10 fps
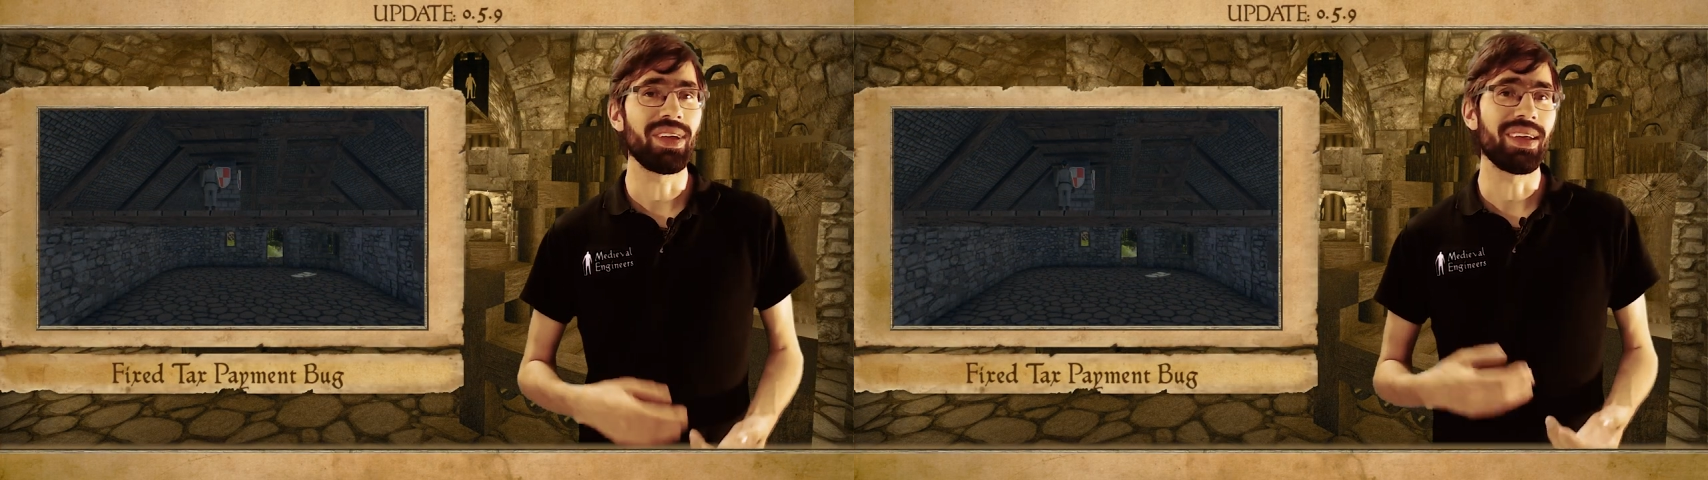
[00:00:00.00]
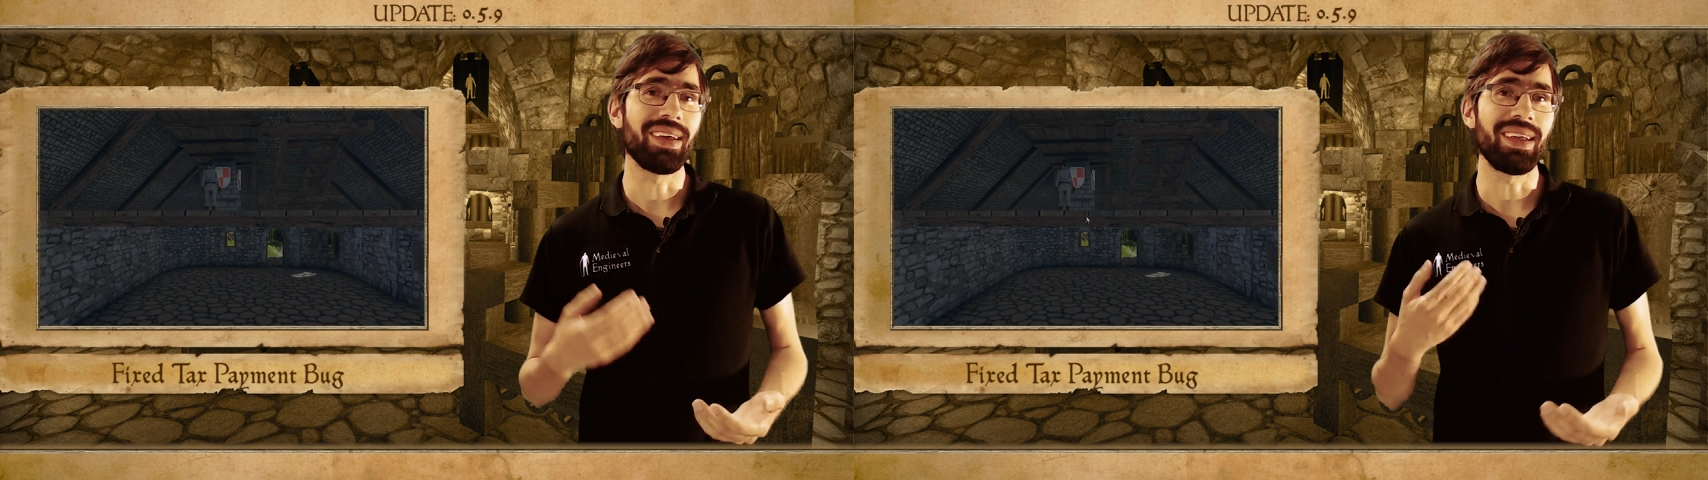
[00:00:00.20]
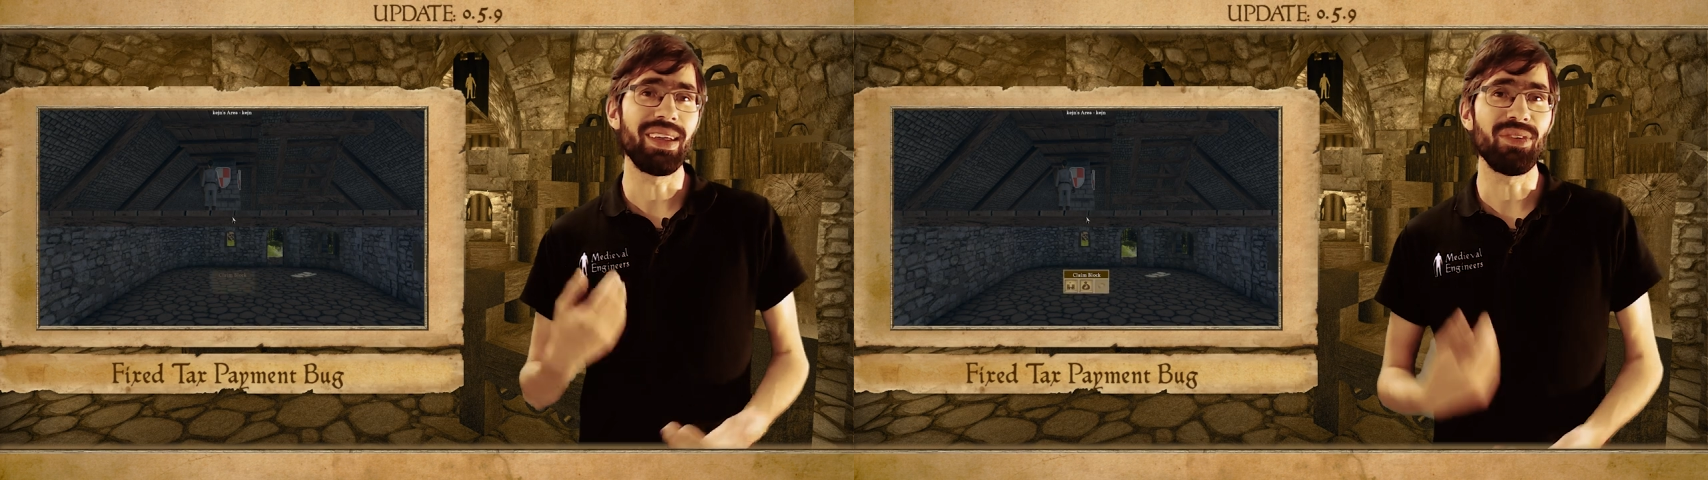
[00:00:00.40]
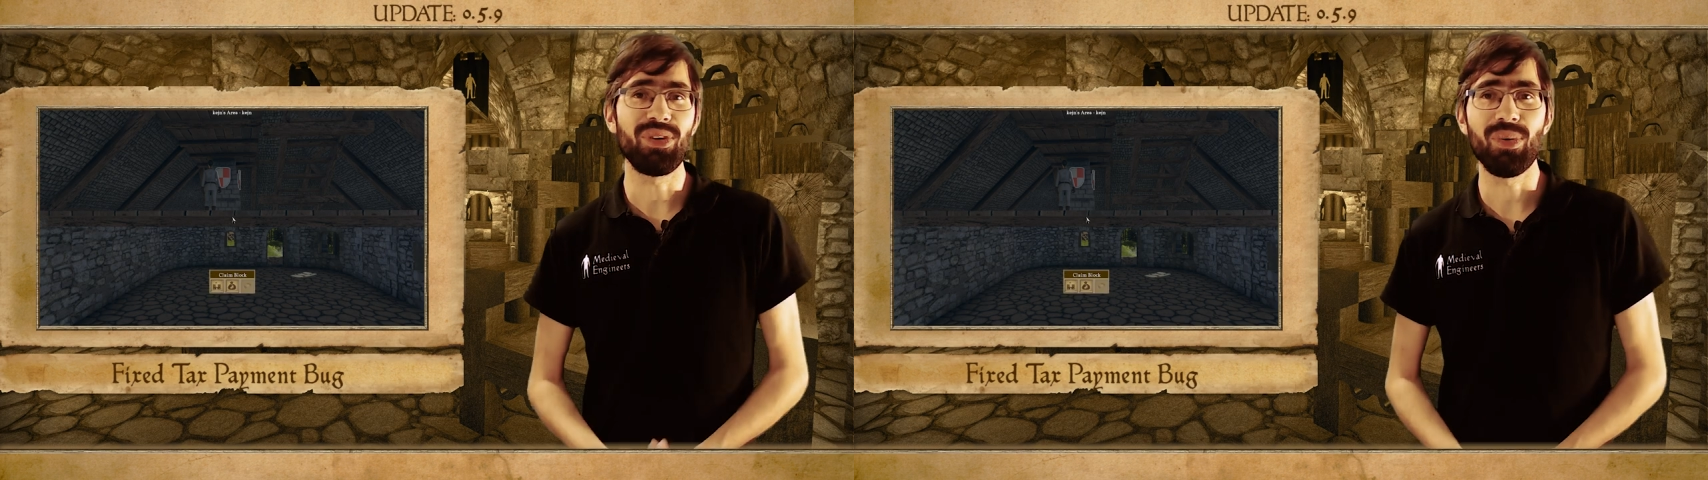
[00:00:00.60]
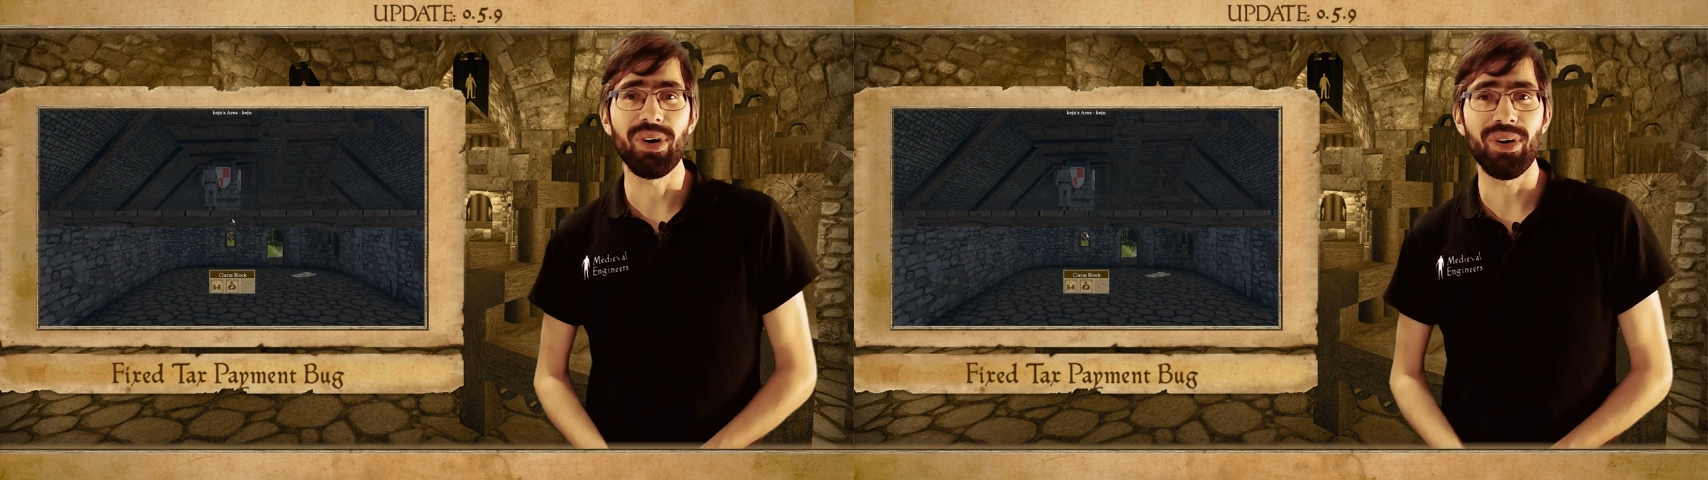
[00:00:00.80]
uh,
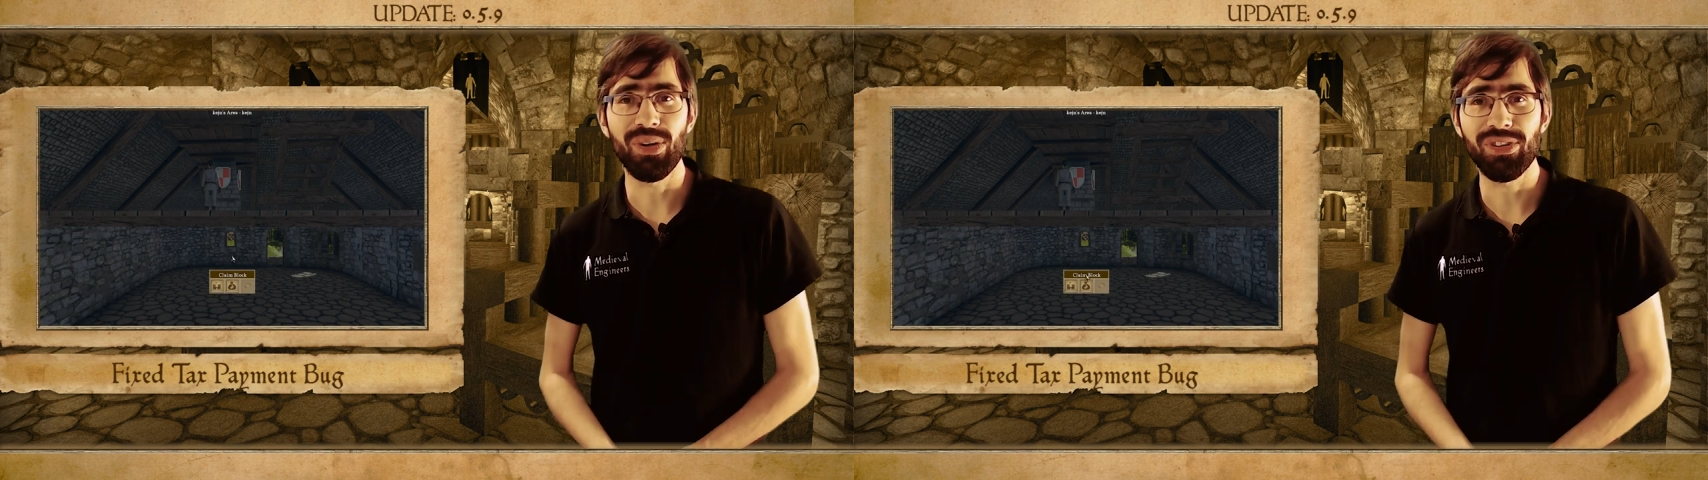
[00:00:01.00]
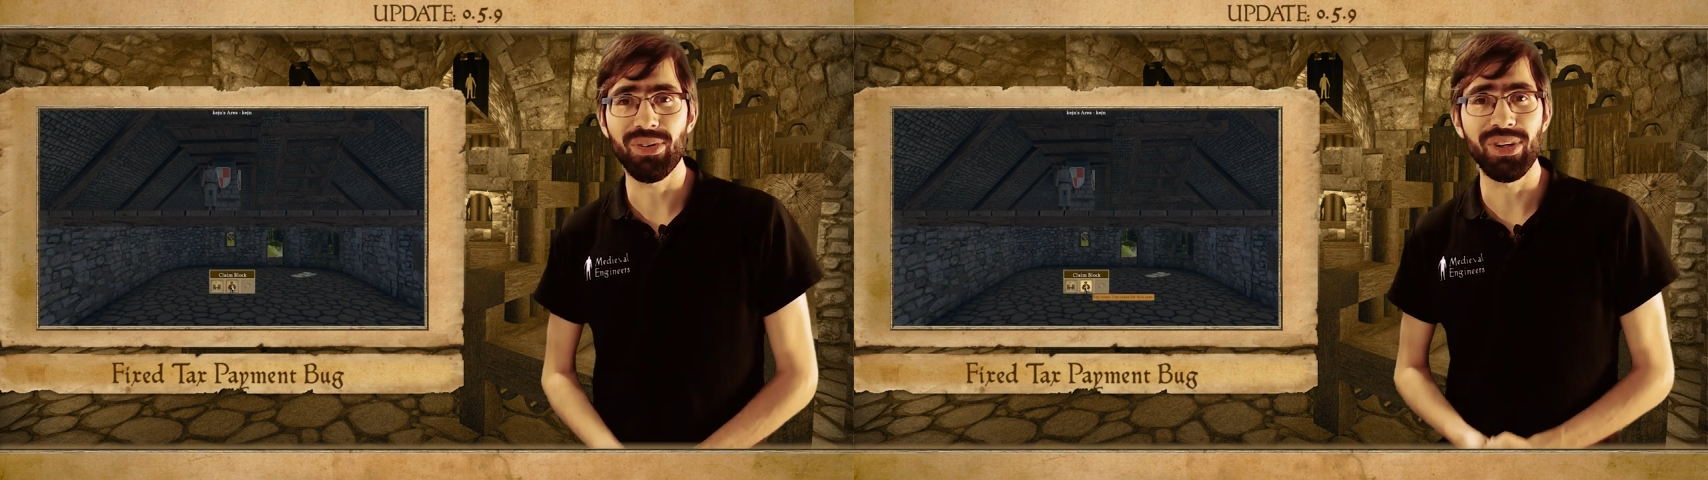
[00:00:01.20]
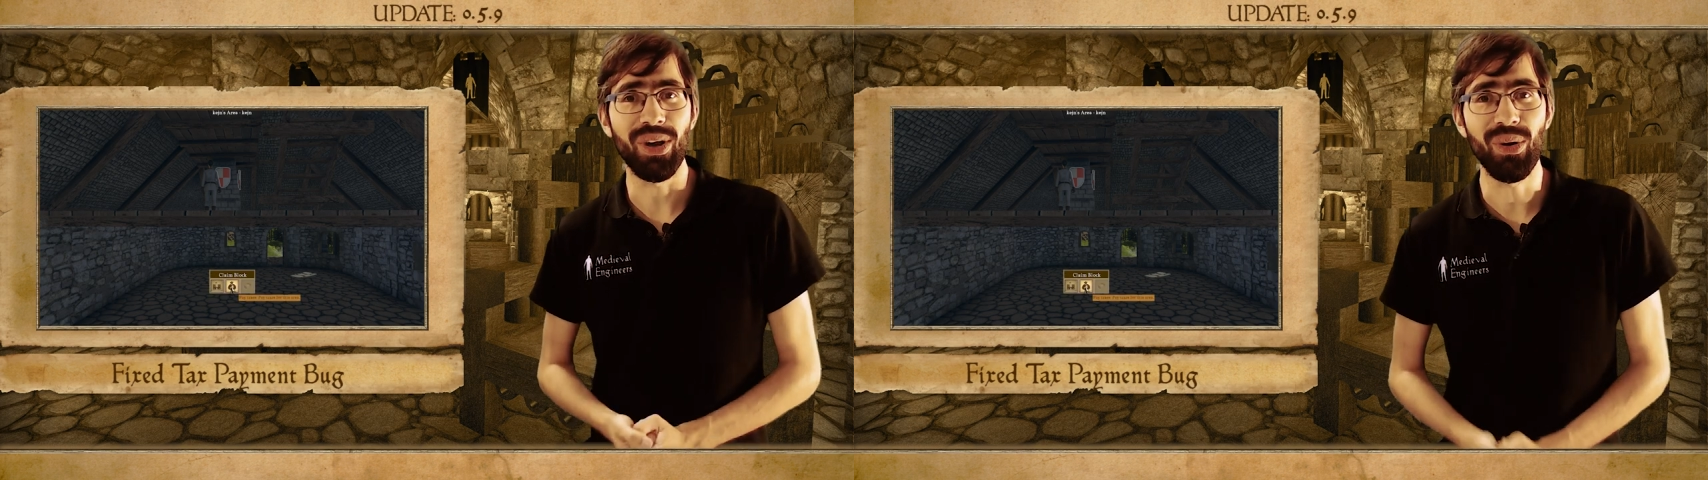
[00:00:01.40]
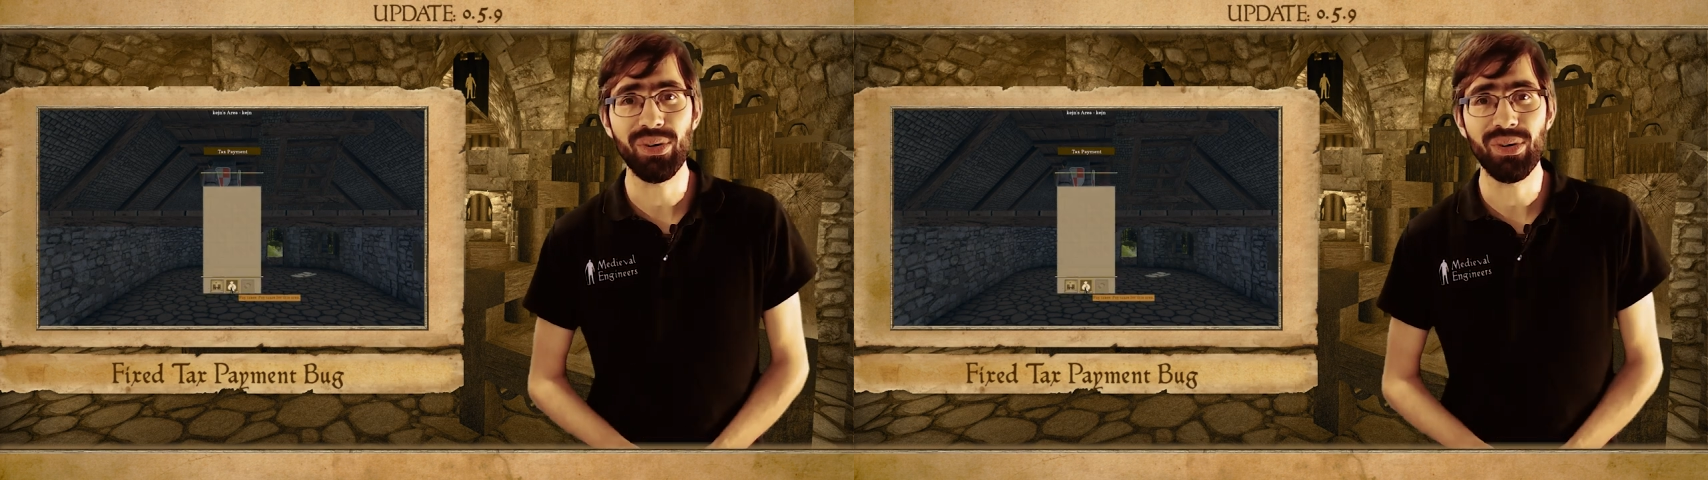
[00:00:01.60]
if you are also the